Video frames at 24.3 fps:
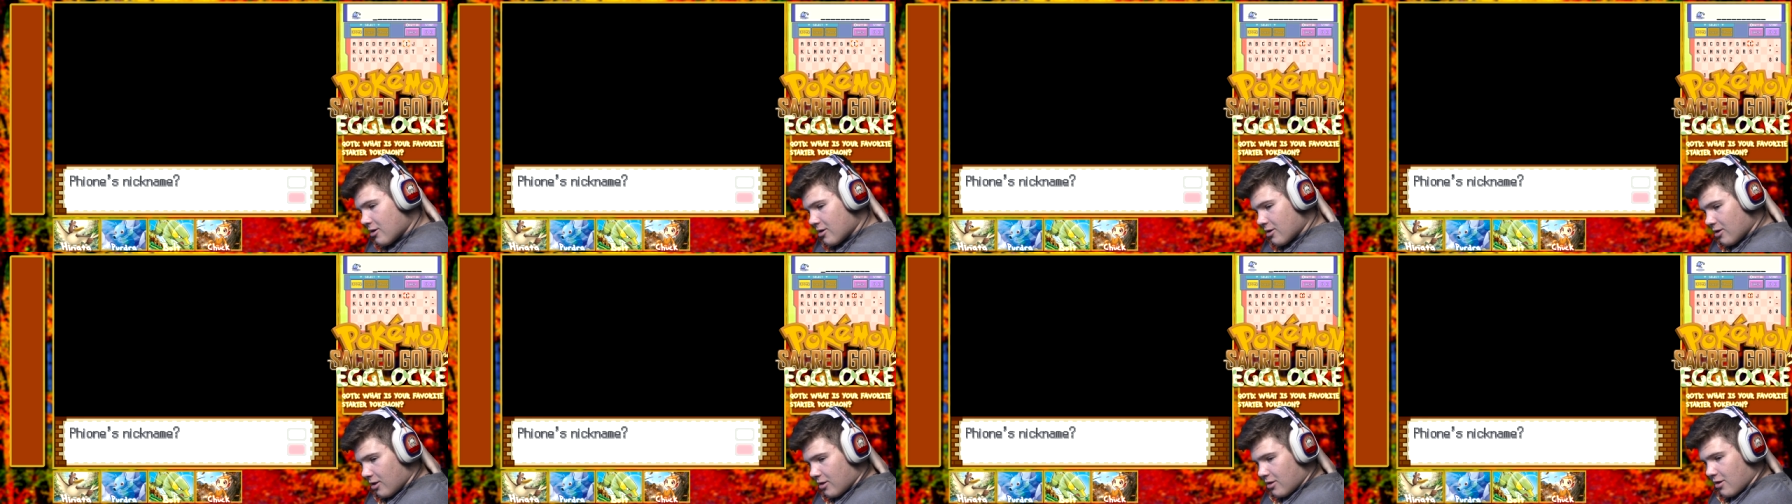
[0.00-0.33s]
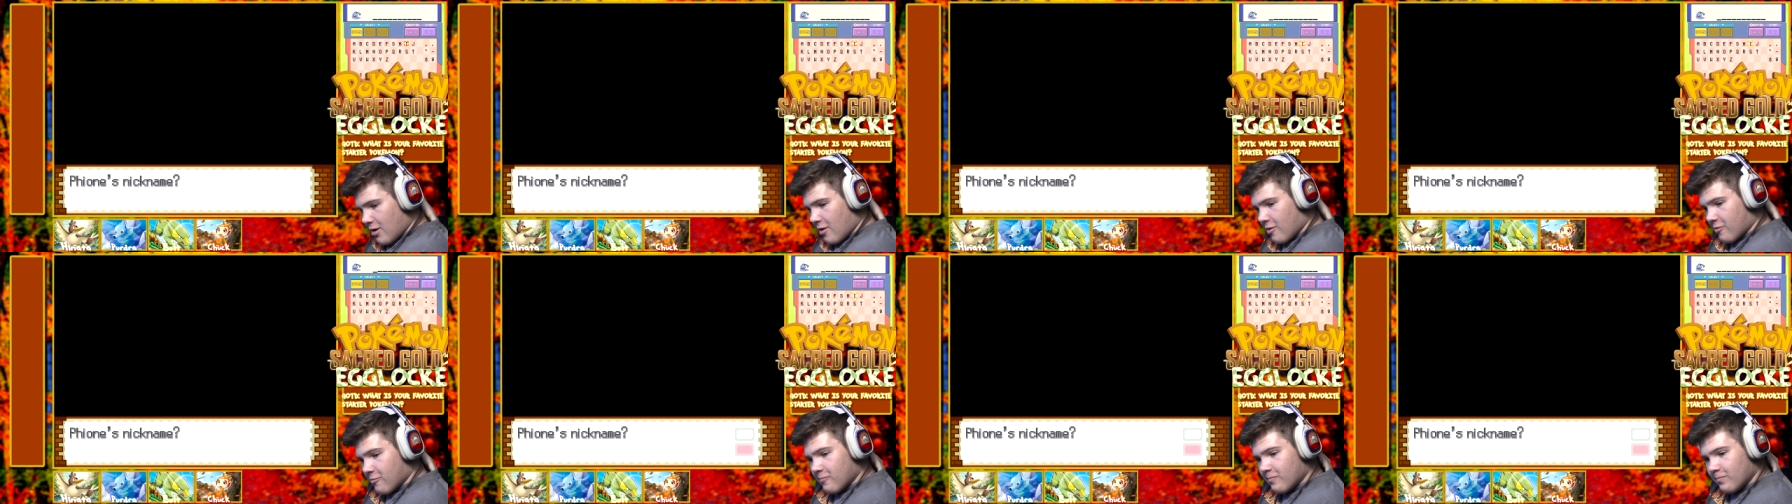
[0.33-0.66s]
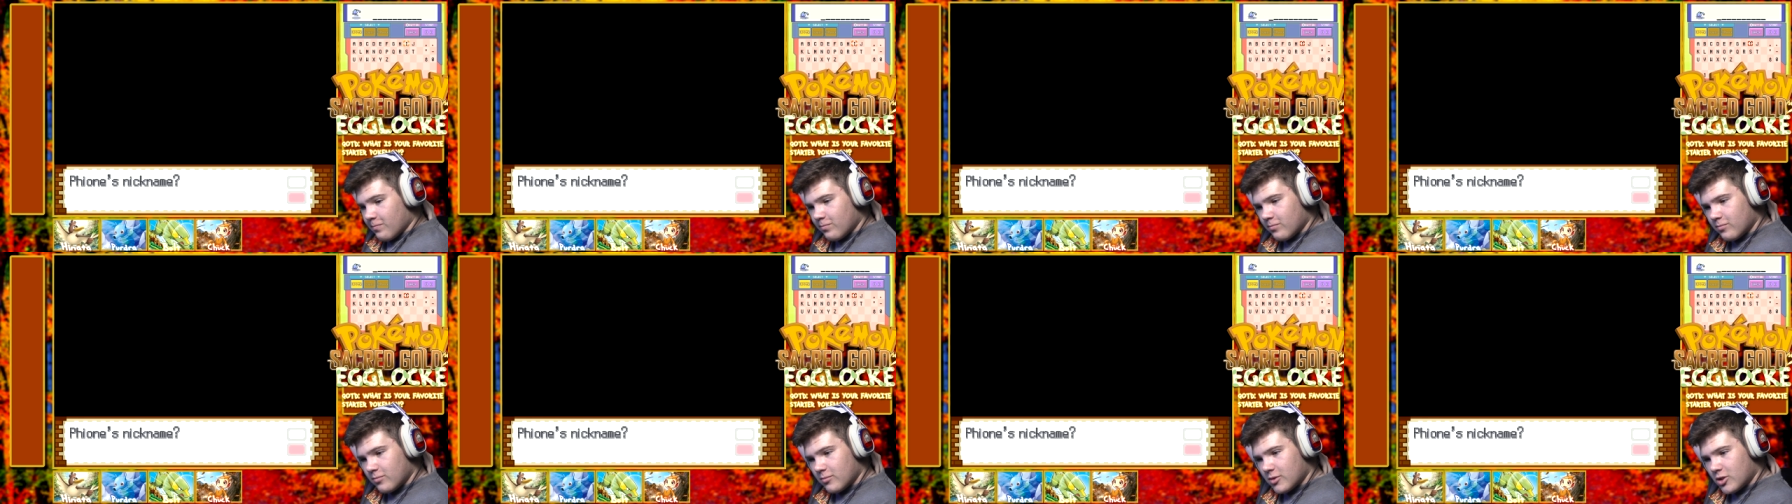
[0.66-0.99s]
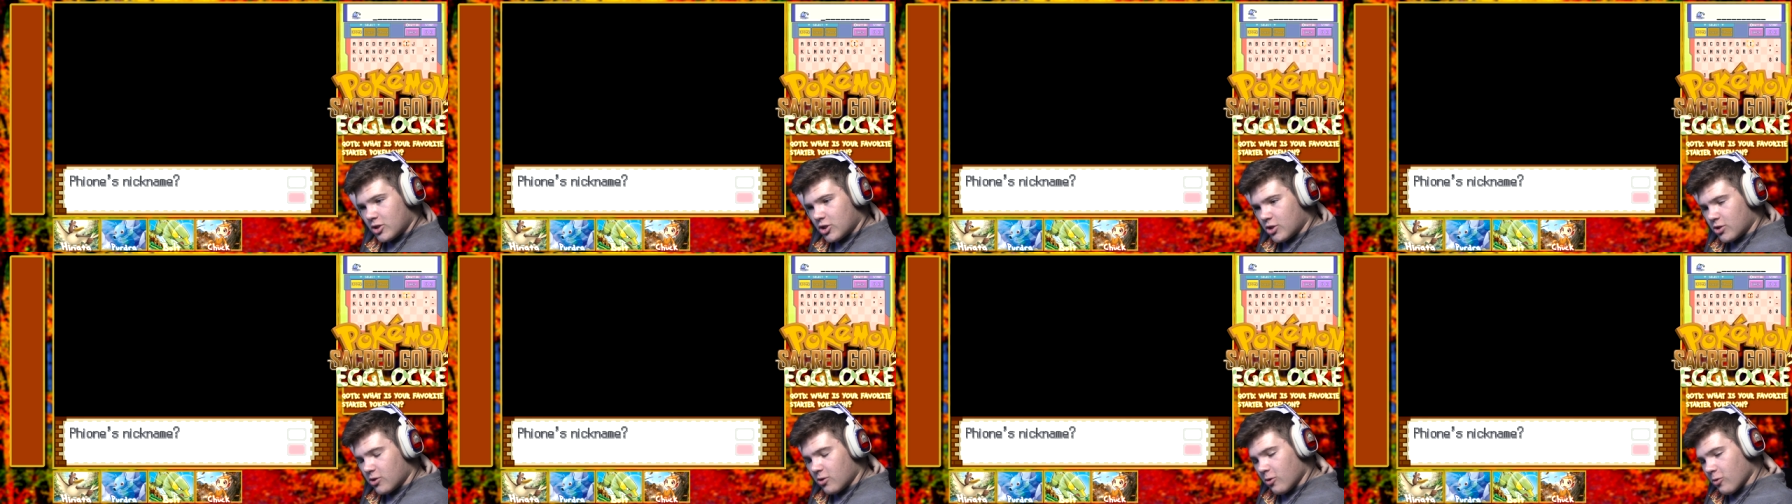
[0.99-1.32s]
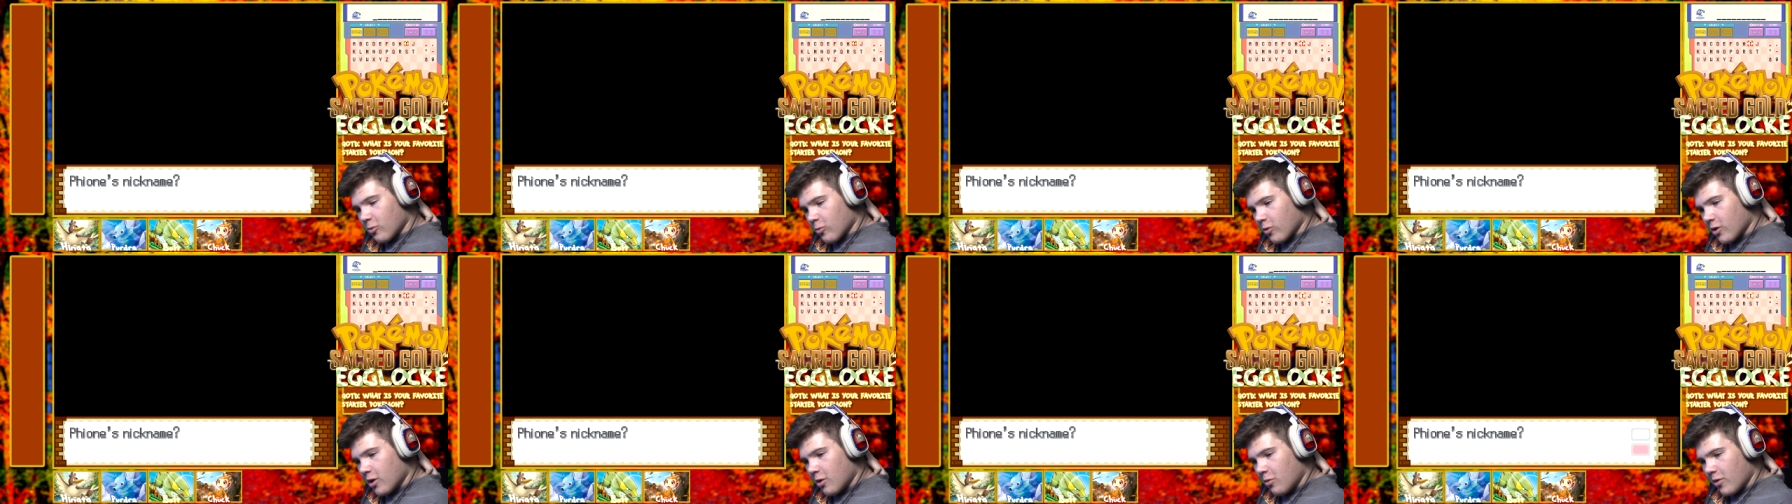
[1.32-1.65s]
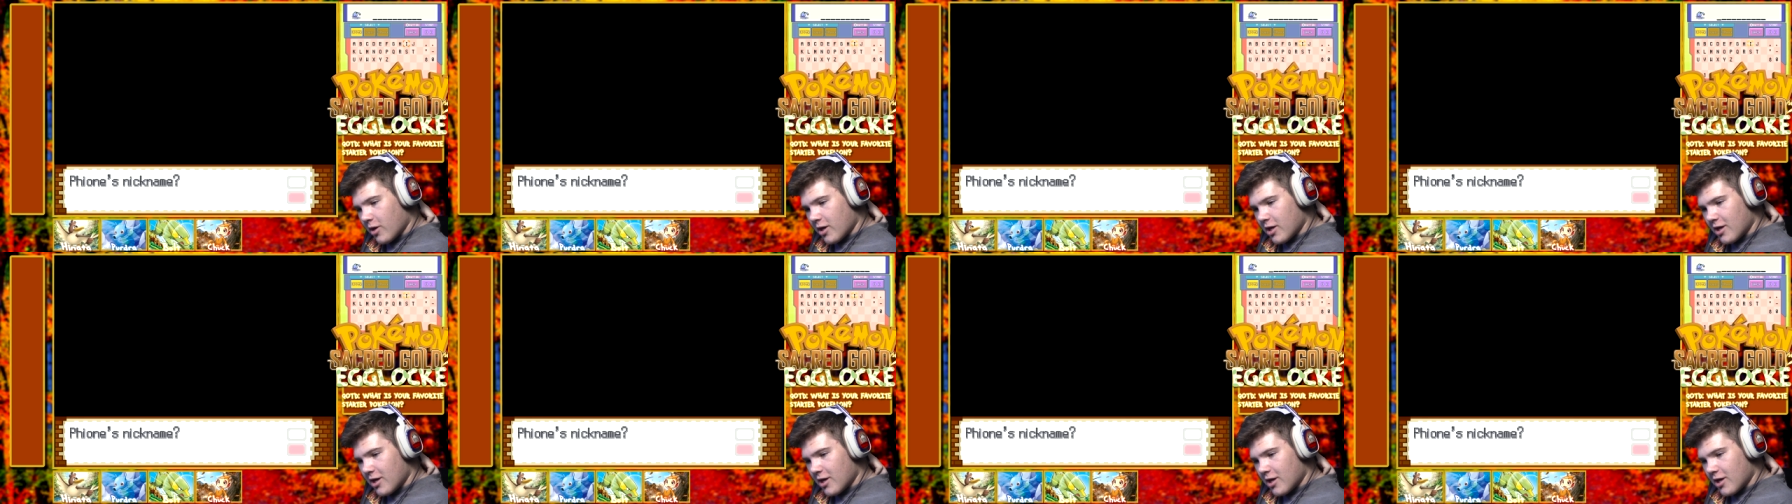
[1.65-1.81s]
So, shoot, what do I